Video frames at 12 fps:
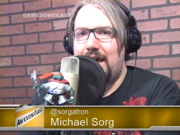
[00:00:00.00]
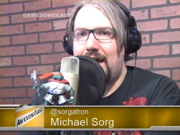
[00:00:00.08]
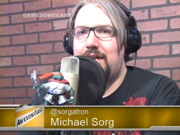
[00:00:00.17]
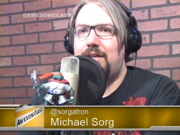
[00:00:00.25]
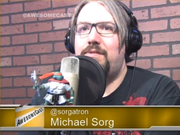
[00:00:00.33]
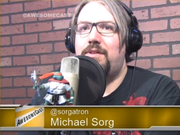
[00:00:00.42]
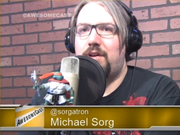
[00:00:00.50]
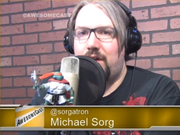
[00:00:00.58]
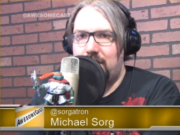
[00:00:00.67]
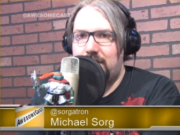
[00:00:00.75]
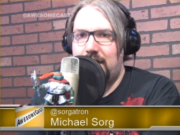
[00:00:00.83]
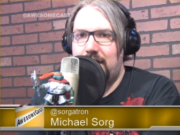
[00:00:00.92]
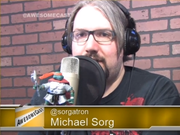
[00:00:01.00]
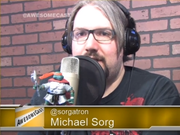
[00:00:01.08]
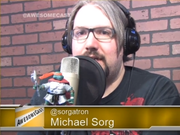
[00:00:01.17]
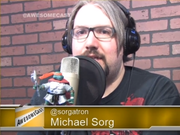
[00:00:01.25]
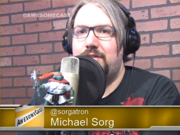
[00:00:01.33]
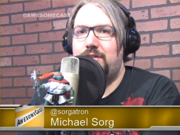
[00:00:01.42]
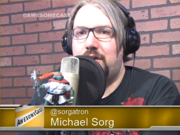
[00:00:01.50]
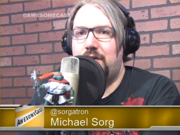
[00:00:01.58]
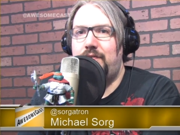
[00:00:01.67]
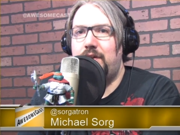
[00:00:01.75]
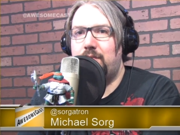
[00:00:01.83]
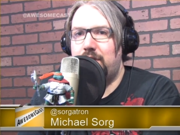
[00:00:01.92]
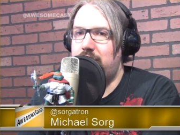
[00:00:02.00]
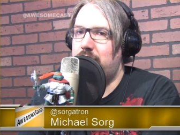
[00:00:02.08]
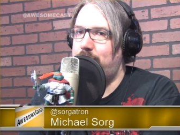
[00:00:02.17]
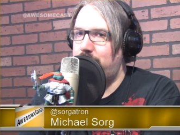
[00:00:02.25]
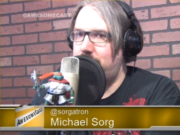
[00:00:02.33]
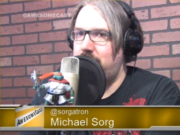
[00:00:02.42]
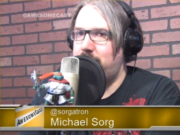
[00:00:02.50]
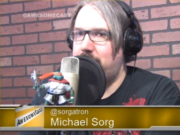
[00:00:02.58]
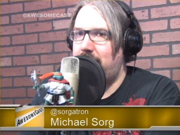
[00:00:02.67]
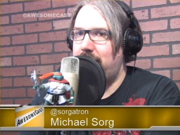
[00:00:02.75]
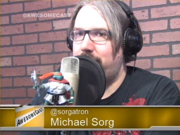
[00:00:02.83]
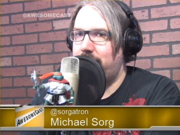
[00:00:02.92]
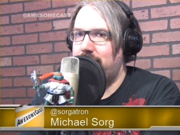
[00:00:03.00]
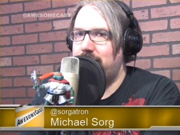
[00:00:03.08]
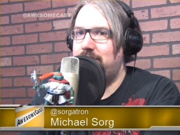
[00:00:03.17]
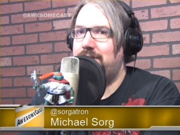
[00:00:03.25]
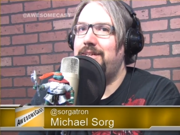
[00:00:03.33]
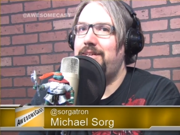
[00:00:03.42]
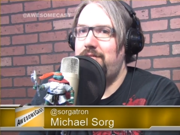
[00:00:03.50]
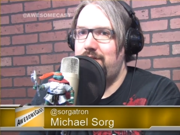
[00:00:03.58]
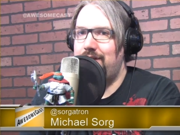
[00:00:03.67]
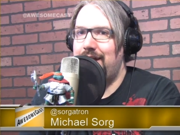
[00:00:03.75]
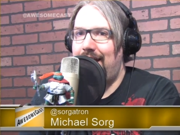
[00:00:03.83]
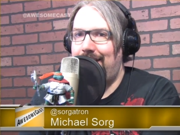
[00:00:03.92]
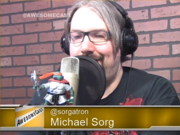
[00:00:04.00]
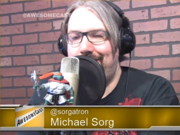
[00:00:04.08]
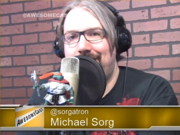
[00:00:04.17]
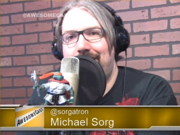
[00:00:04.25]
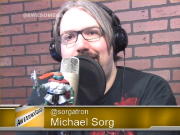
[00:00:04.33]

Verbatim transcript: get the content. So if you want your PewDiePie Riz, You got it.